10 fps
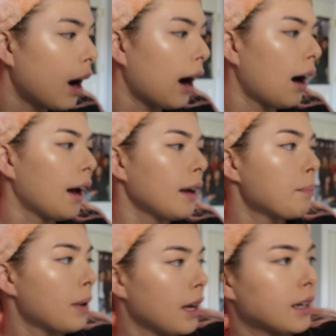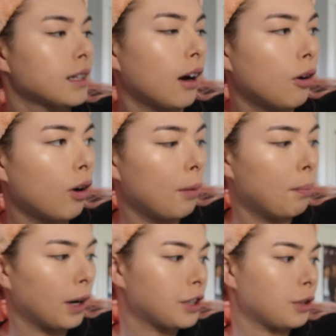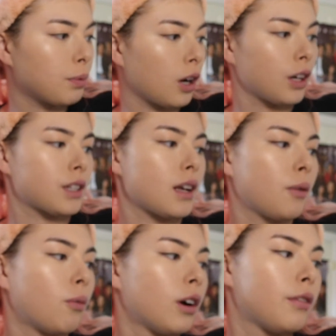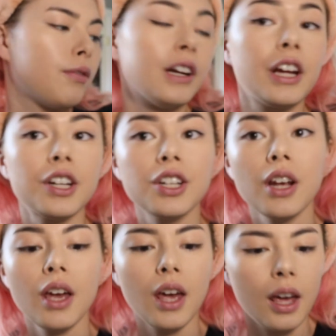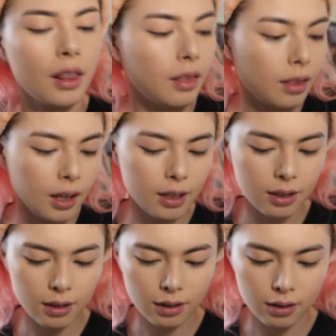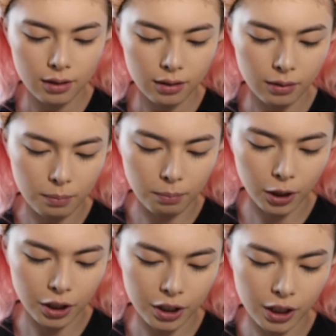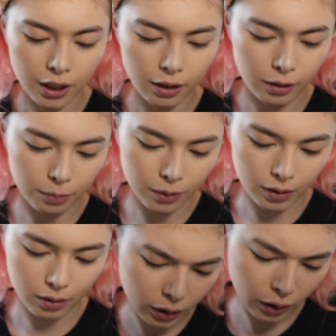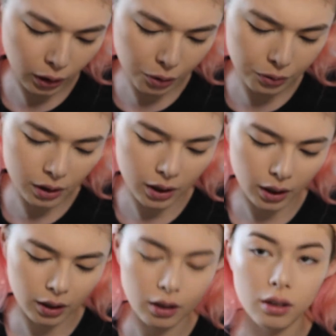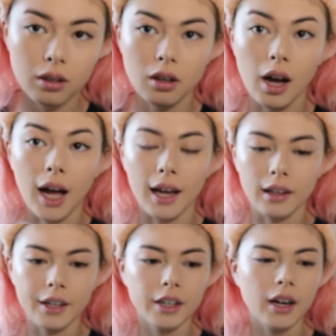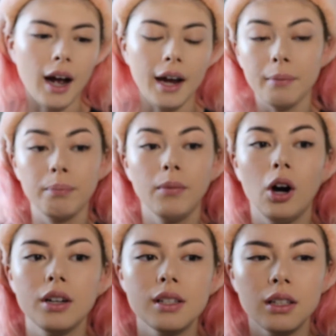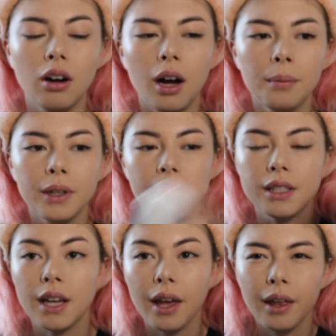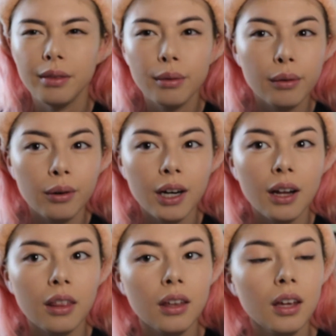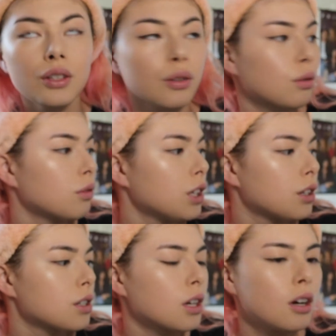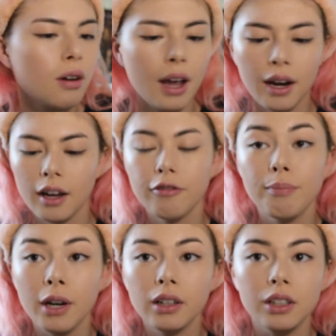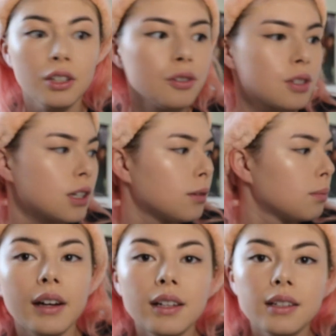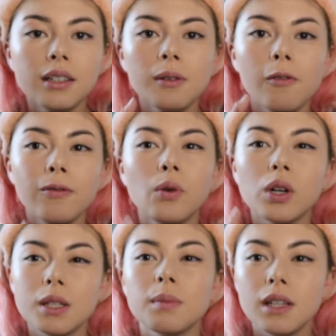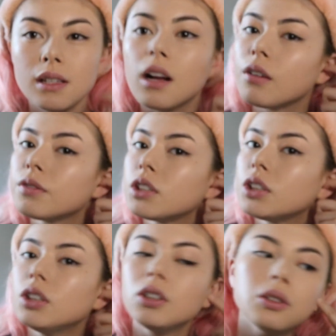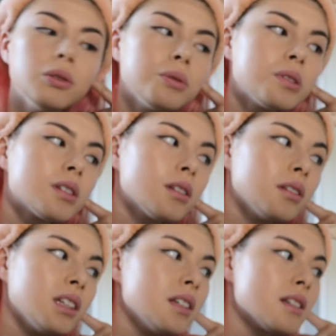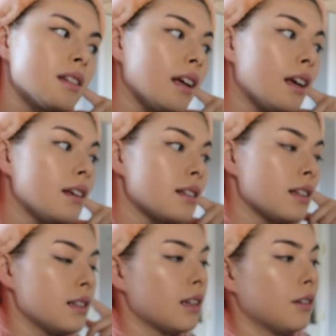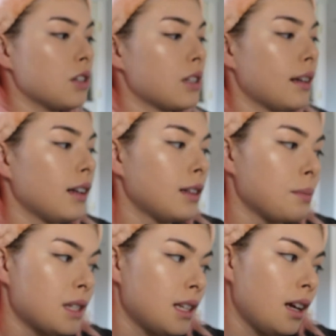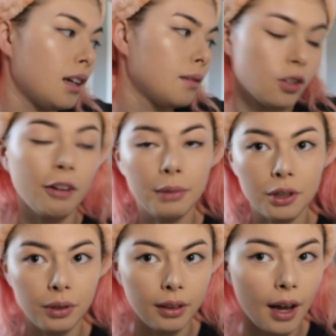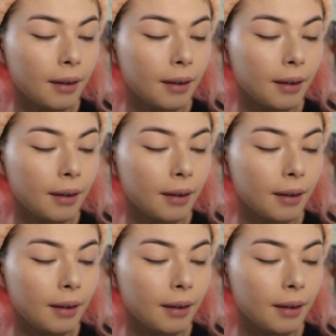I picked out a bunch of products I want to finish. This Marc Jacobs glow stick highlighter I honestly got in 10th grade, I think, so 3 years ago, and I've barely used it. I need to force myself to use these things instead of just letting them sit, so I've been doing that.